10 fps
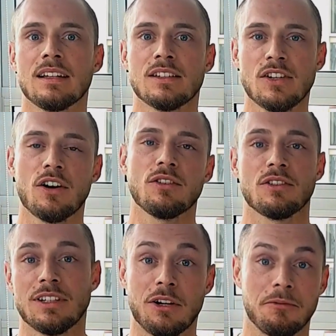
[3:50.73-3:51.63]

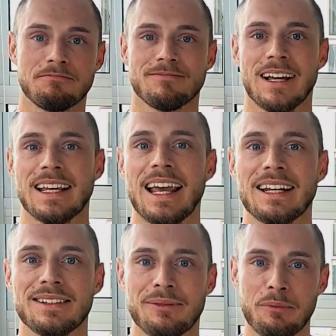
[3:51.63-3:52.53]
So,
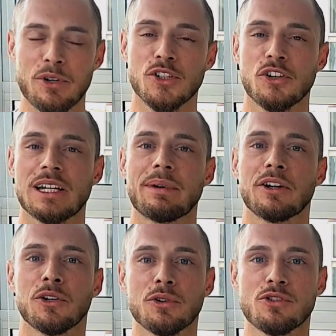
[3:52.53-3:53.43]
again, when we're talking
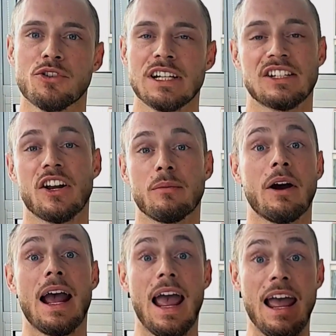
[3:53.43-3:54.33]
about culture, it's not
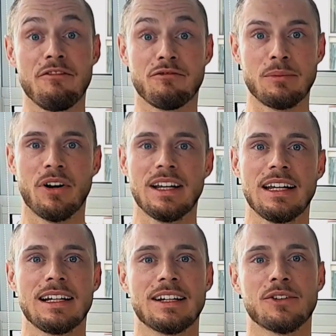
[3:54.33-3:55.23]
about
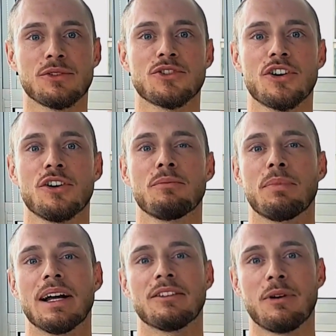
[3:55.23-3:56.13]
everybody in a culture,
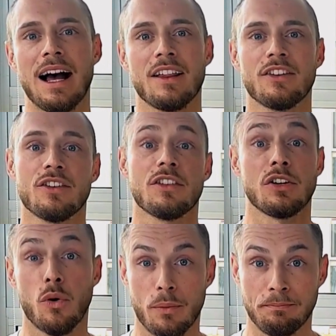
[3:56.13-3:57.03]
but rather the
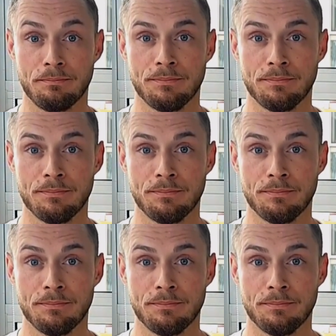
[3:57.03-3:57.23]
norm.